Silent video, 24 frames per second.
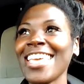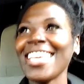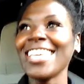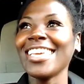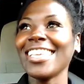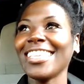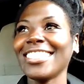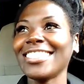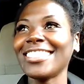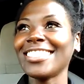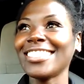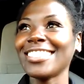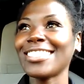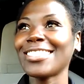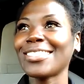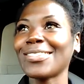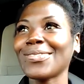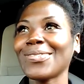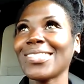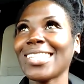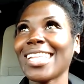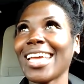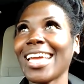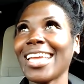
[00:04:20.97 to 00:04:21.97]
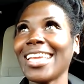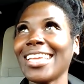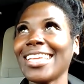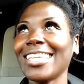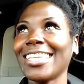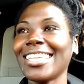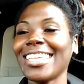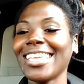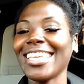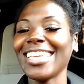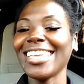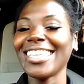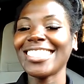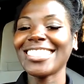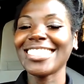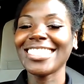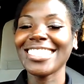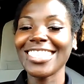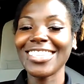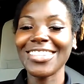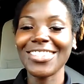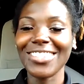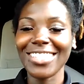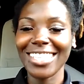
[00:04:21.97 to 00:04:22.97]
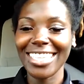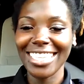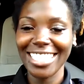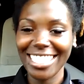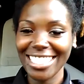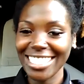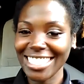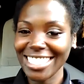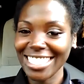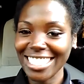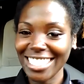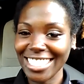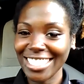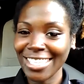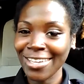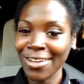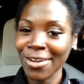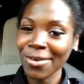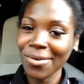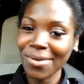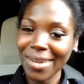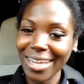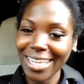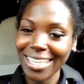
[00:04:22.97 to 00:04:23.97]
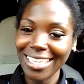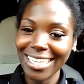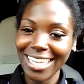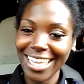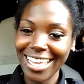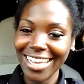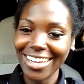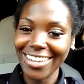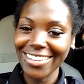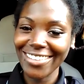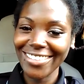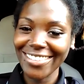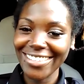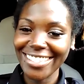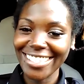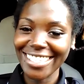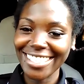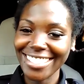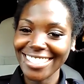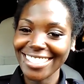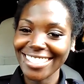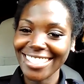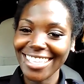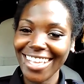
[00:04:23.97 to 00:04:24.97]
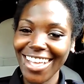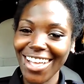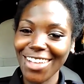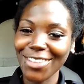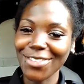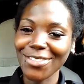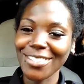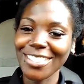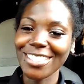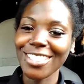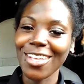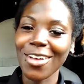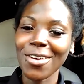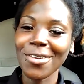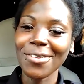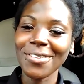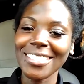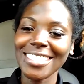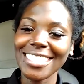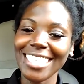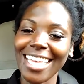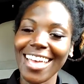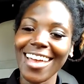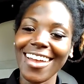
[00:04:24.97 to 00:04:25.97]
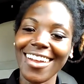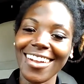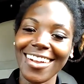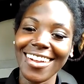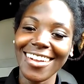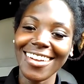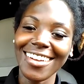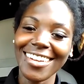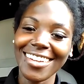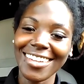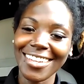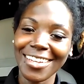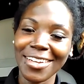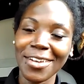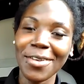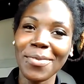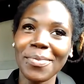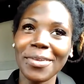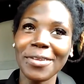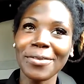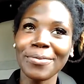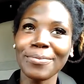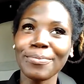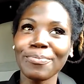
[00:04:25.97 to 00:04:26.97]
It's just like, it's literally, it's just here right now because I'm so tired of coming.